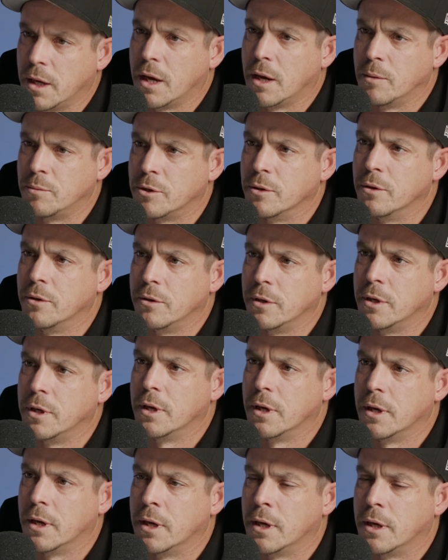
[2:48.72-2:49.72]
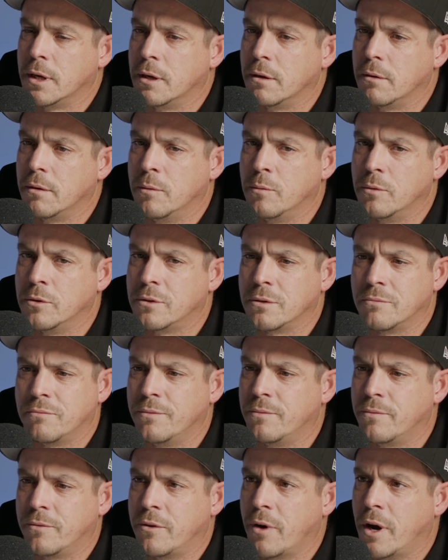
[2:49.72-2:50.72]
absolutely. So and it was a
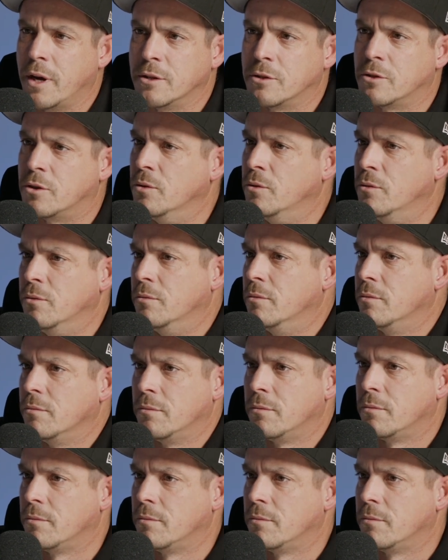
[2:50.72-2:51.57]
great school.